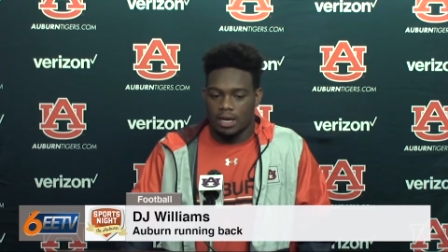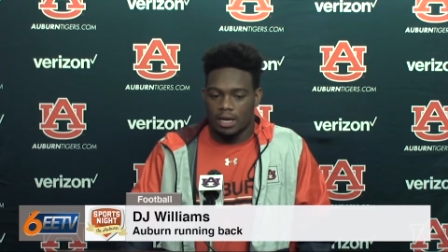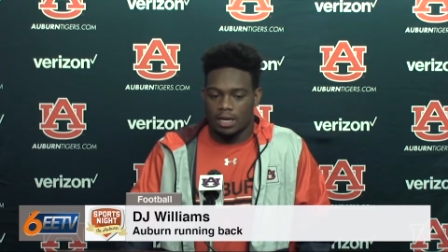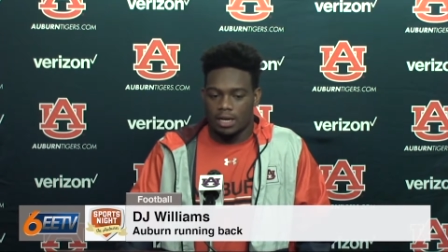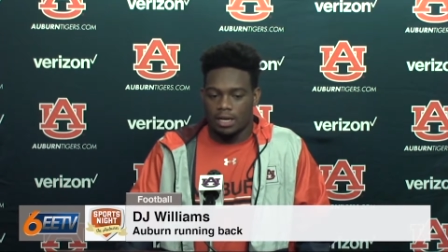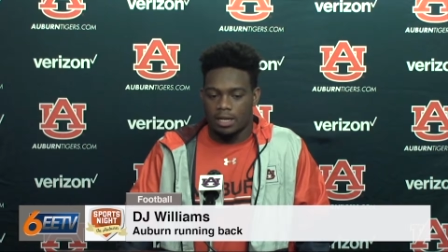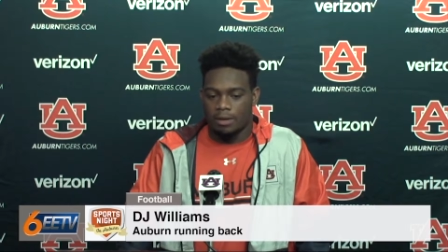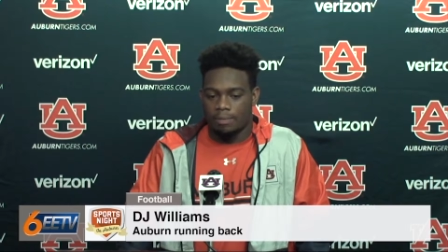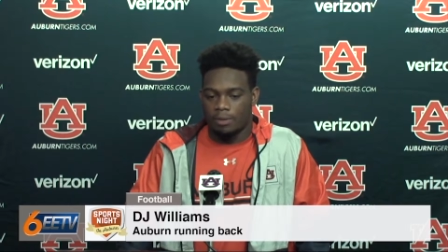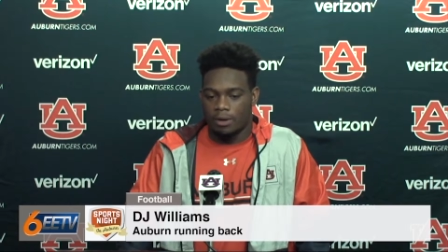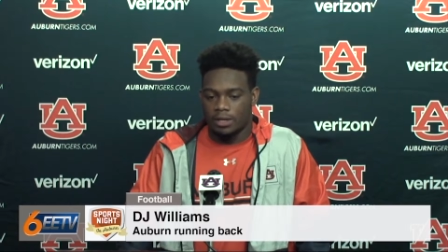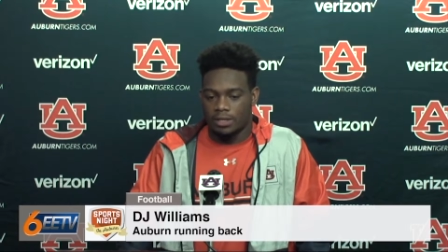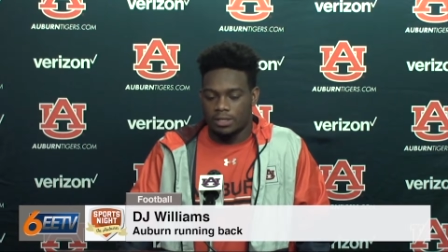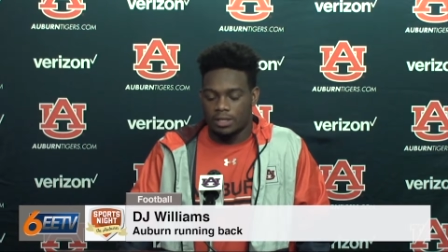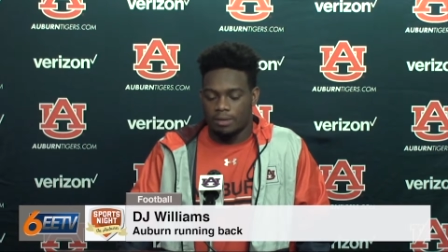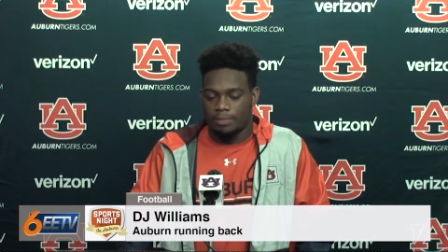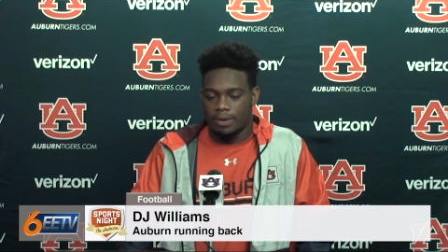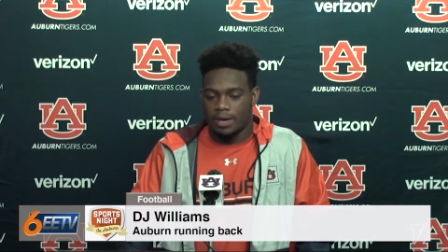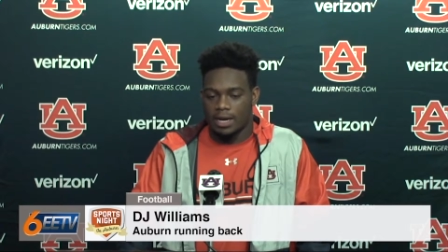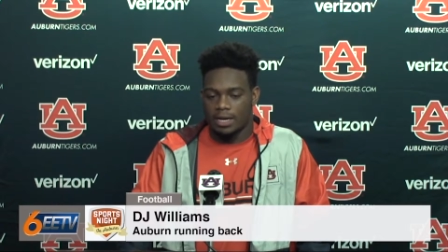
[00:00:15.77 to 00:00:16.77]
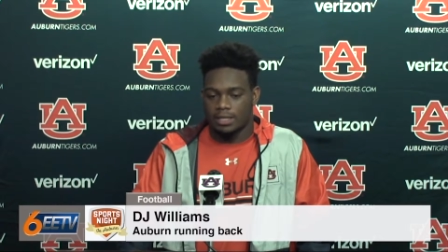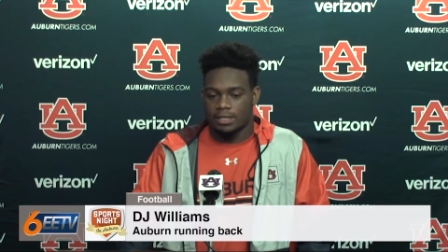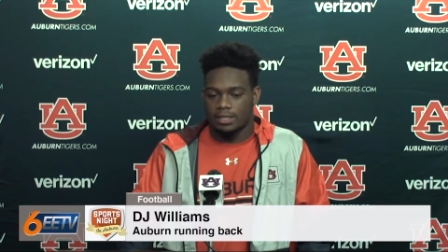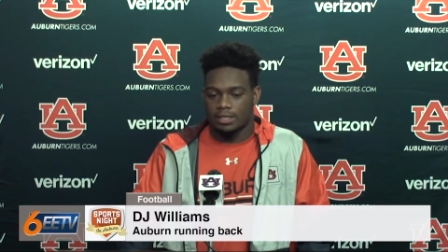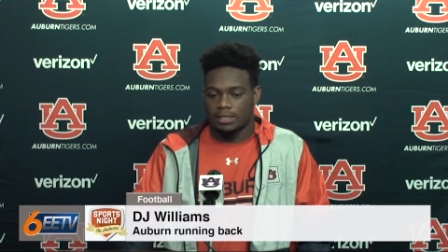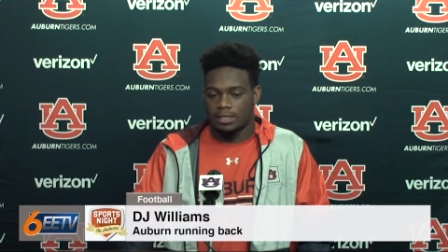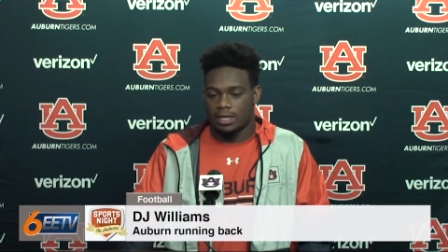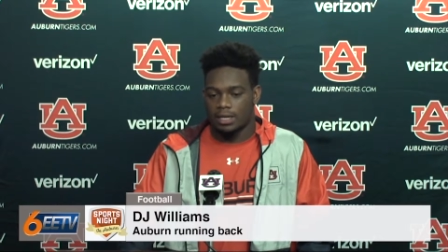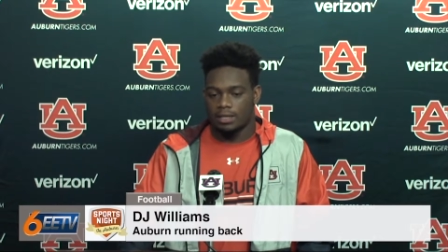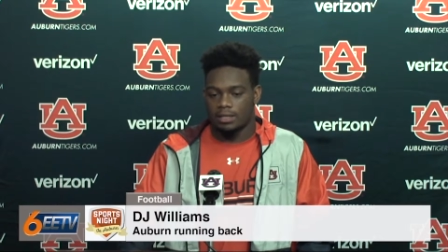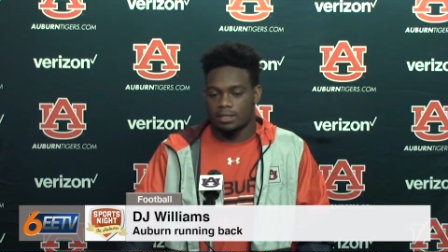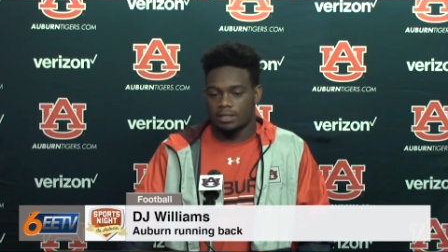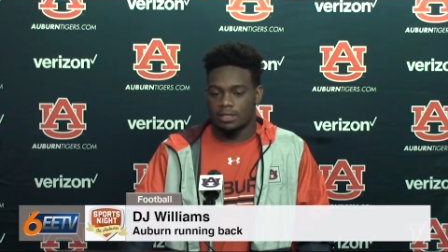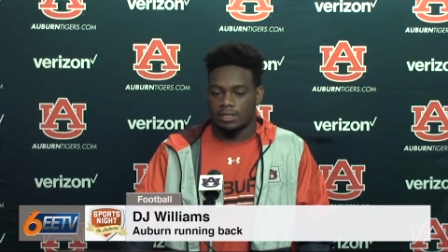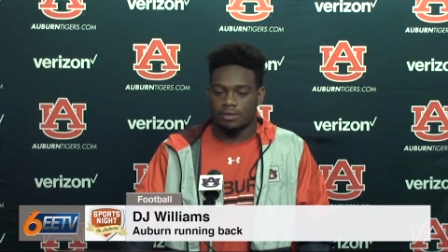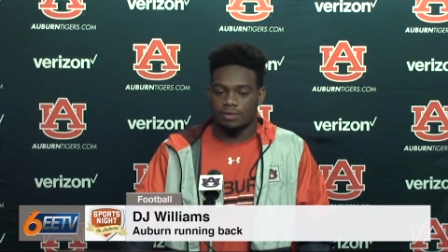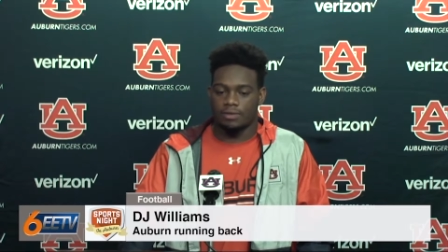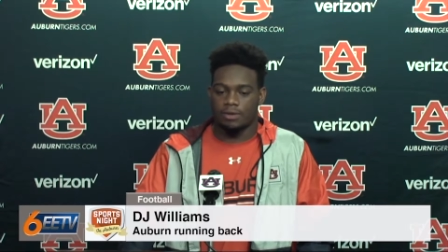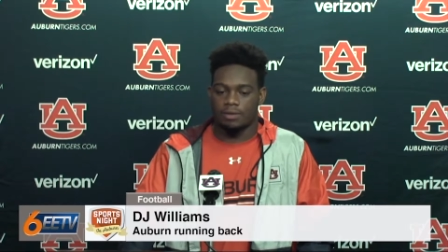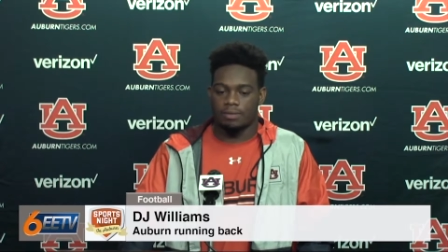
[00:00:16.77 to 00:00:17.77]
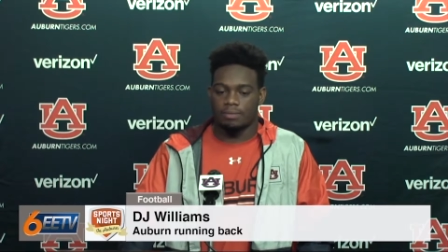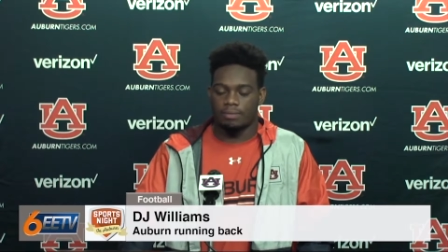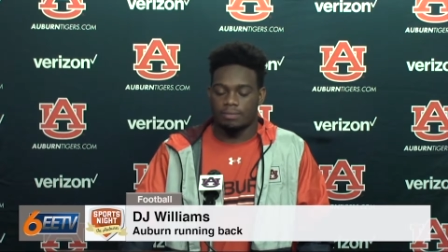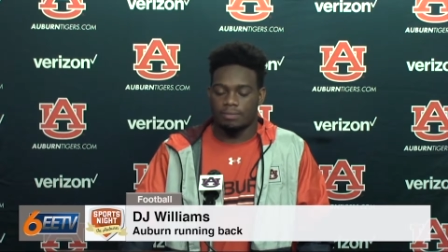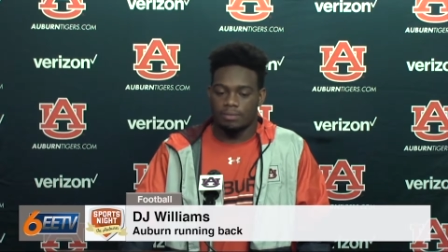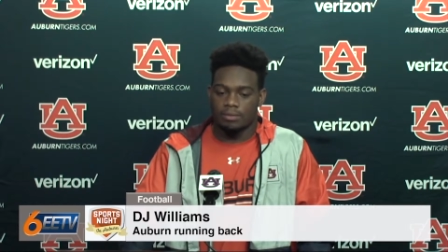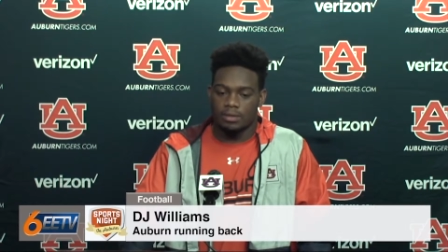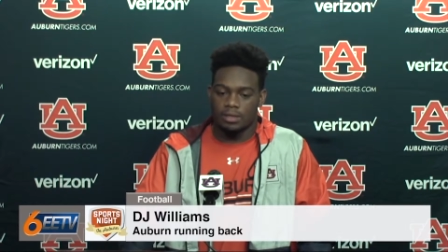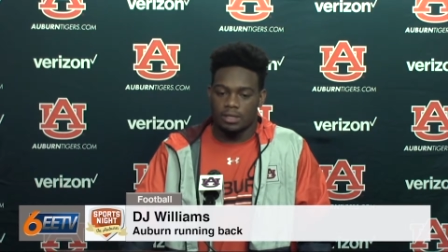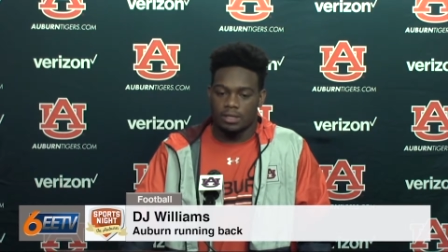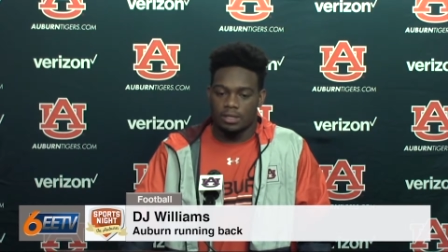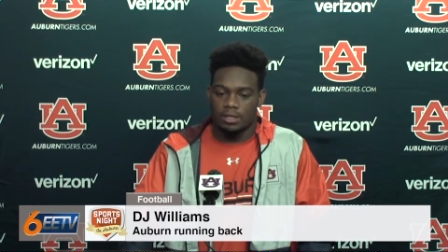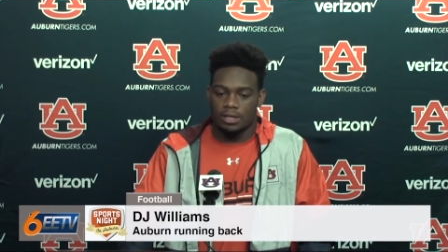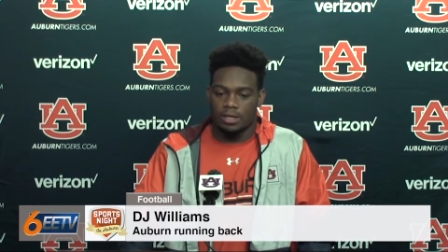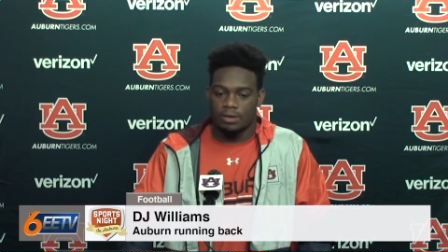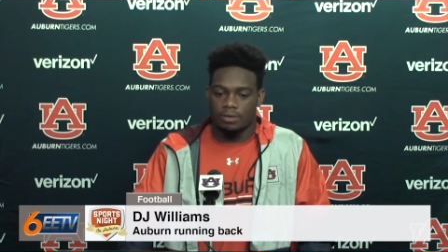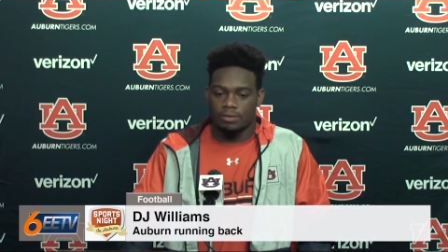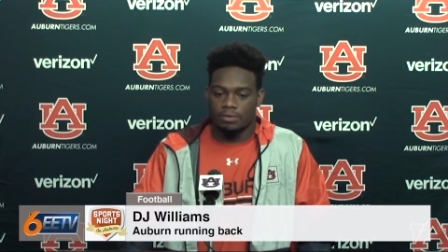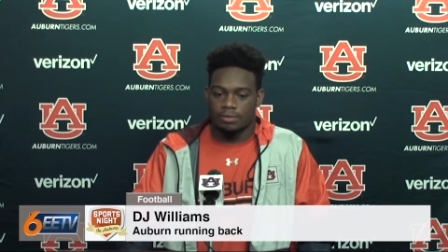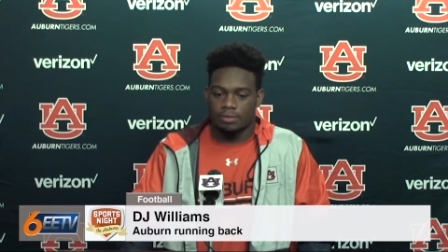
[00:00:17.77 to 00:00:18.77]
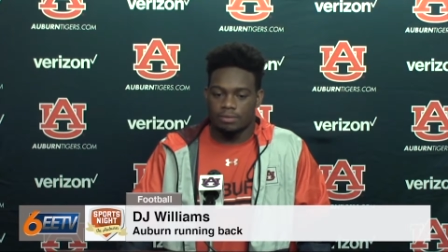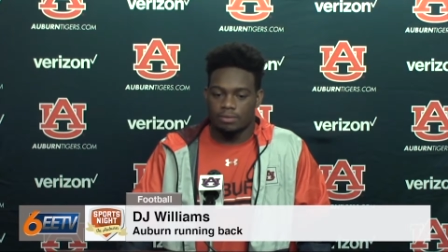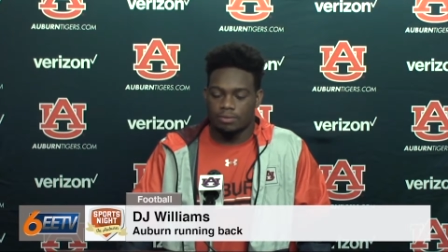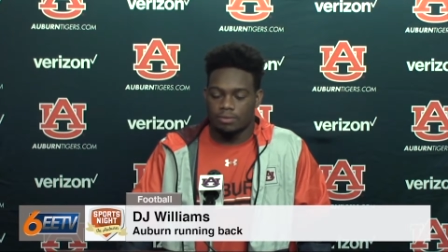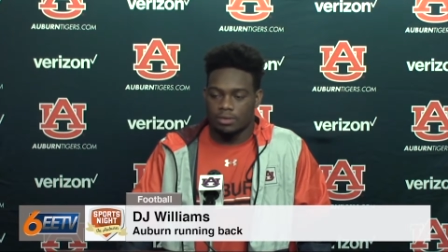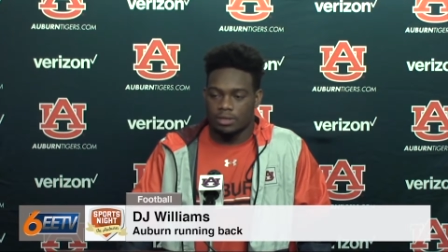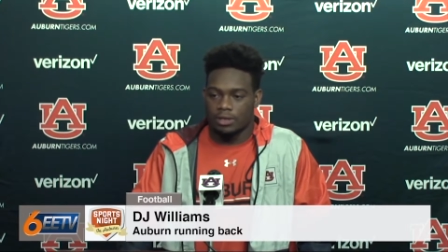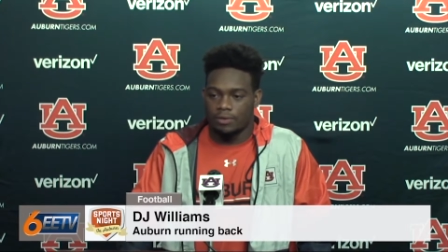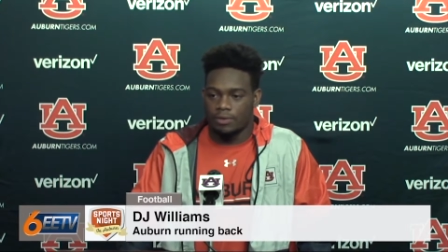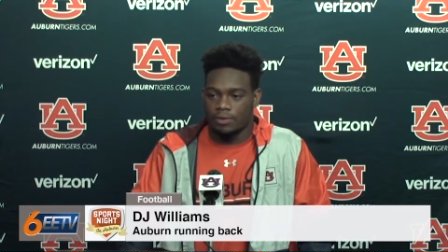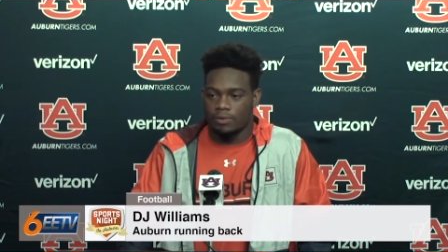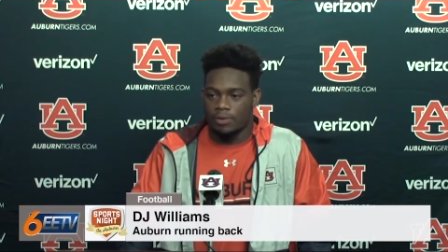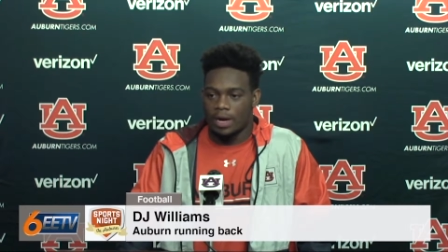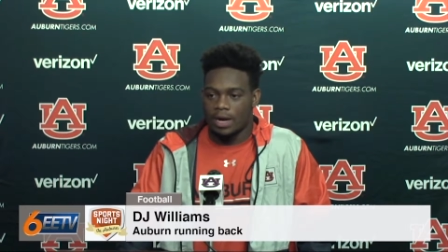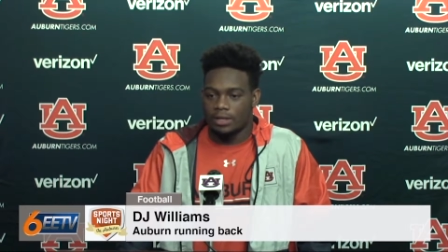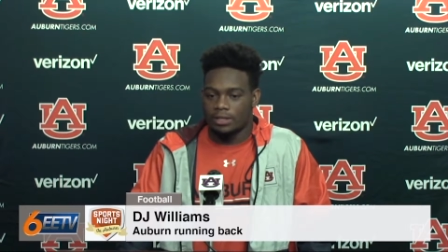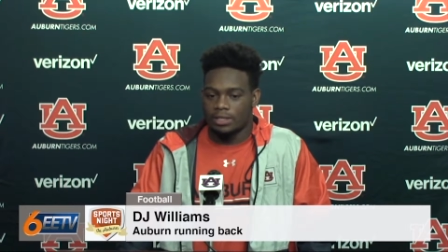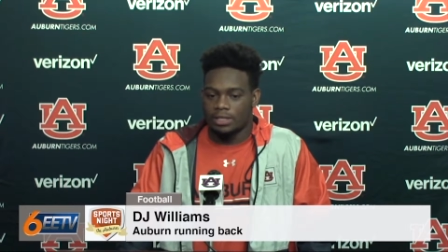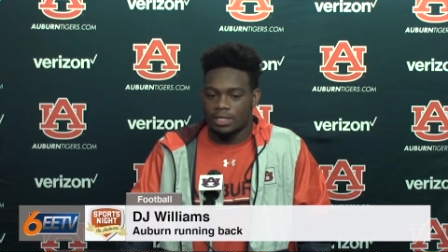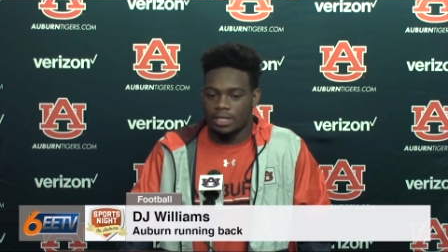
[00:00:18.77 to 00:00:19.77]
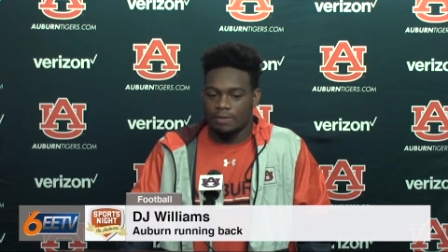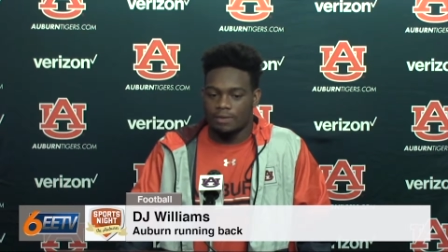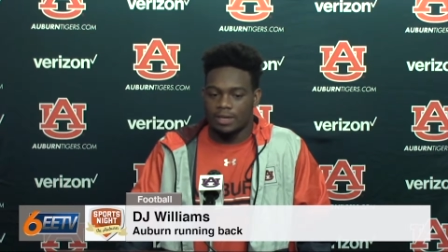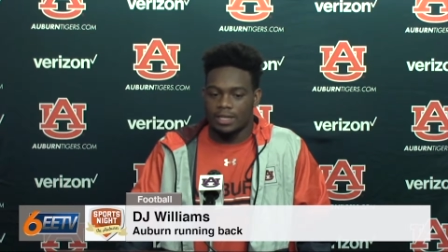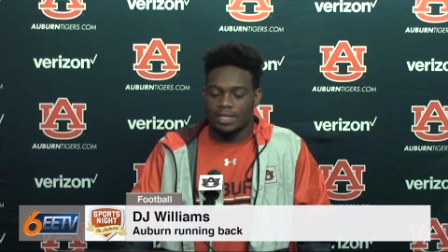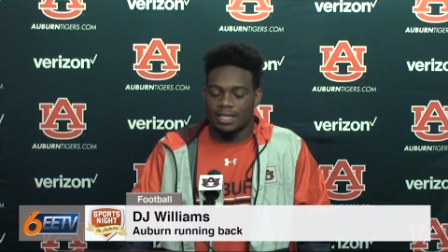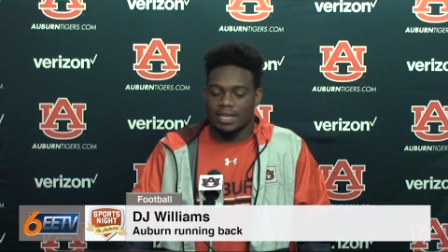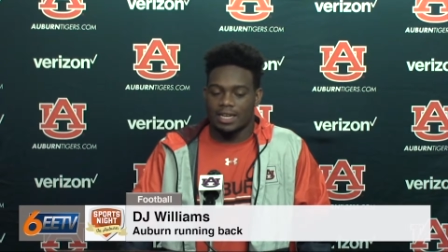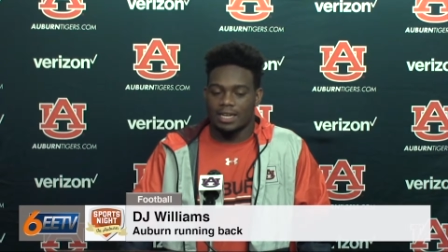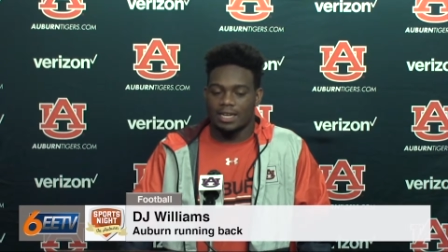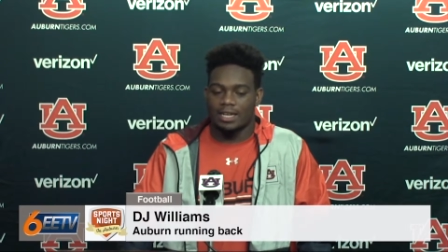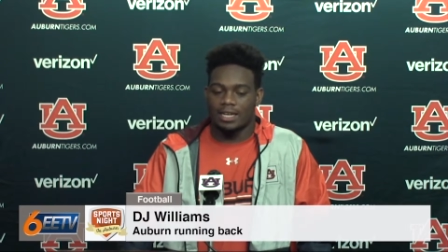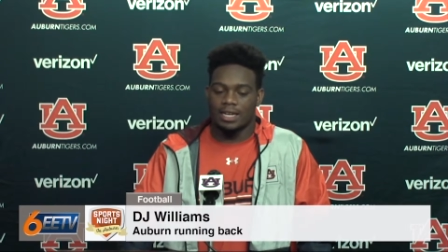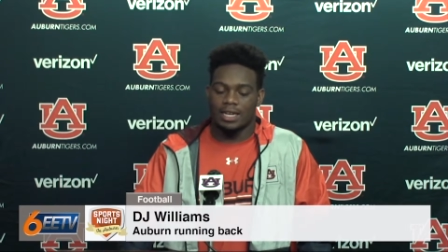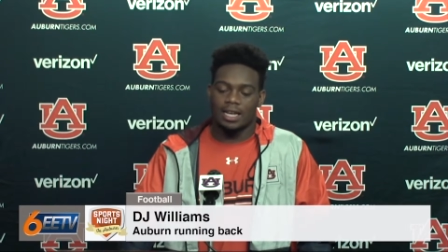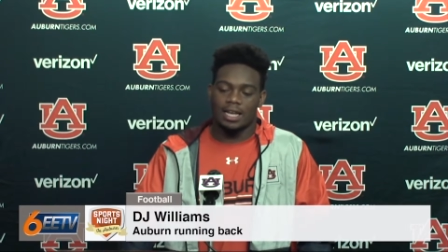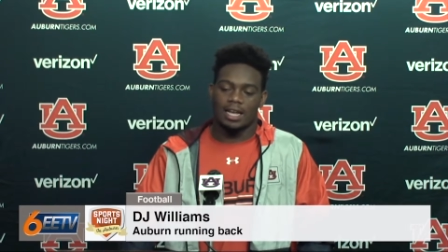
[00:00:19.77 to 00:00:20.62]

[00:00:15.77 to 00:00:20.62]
getting the ball to the backs like just from you know different routes and stuff like that.